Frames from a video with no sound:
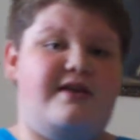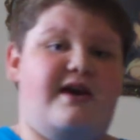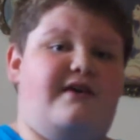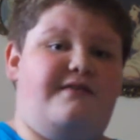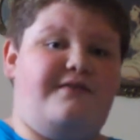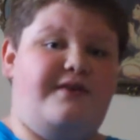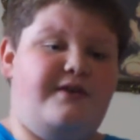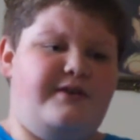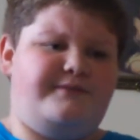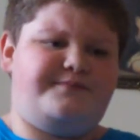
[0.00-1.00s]
They have
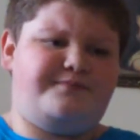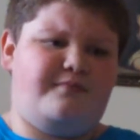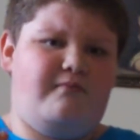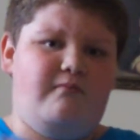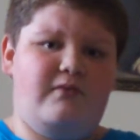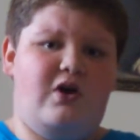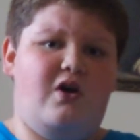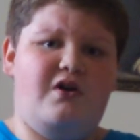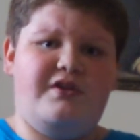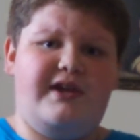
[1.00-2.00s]

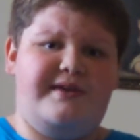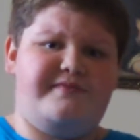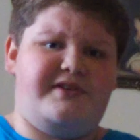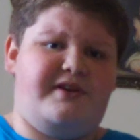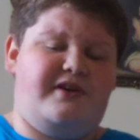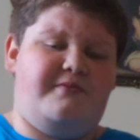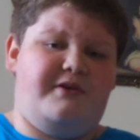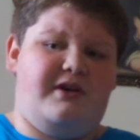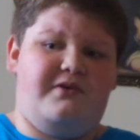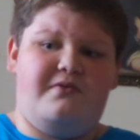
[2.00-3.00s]
all the games that are
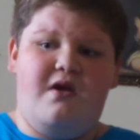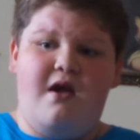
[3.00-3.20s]
coming out.